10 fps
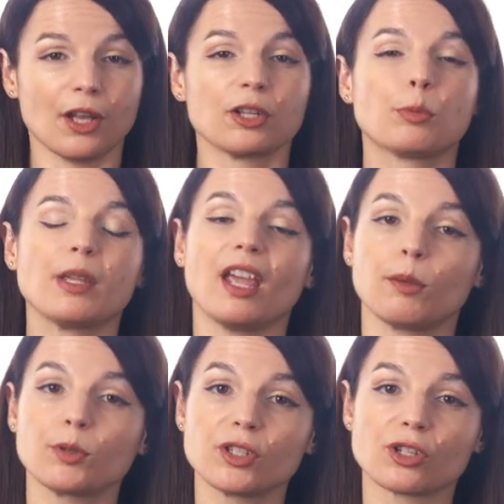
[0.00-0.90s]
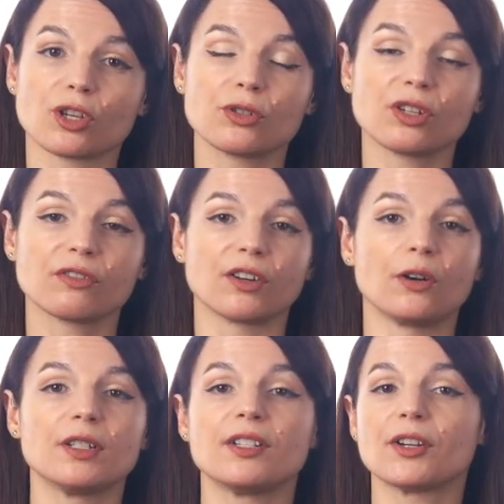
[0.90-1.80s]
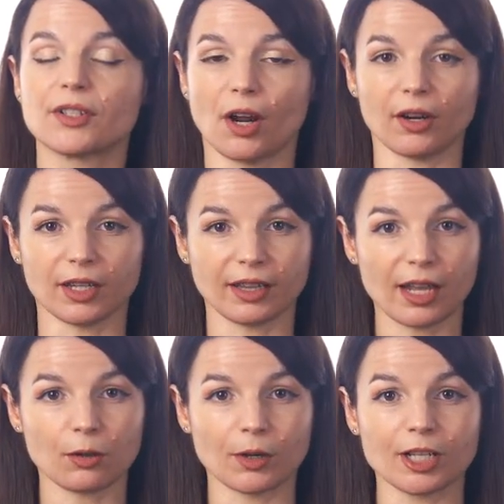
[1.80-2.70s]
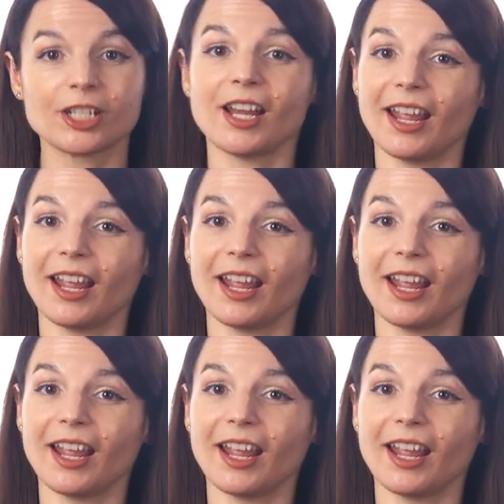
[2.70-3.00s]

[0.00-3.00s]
you'll be able to use your phone in your target language